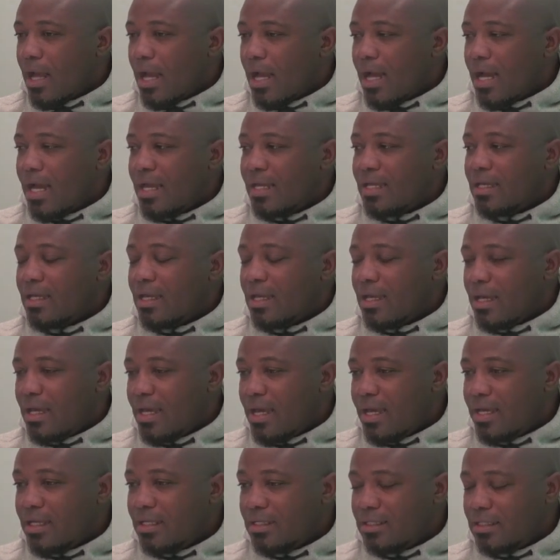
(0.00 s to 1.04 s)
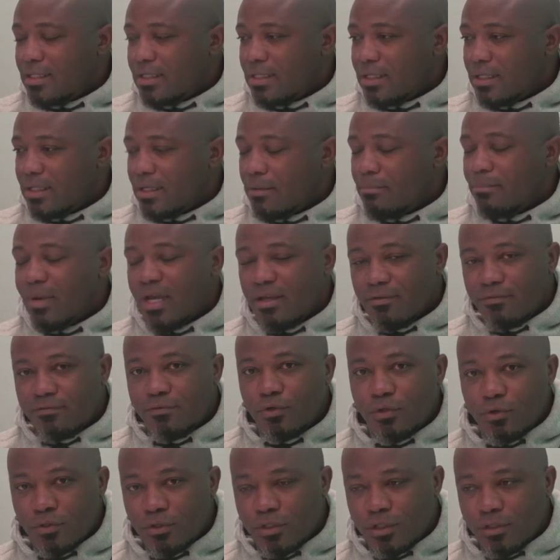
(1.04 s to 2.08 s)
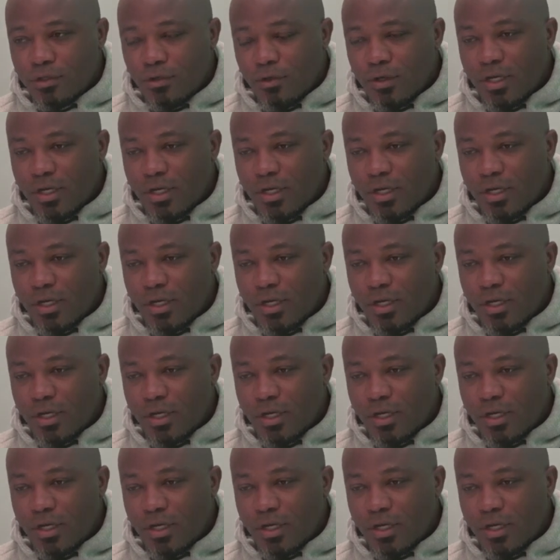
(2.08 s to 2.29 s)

I ate my food.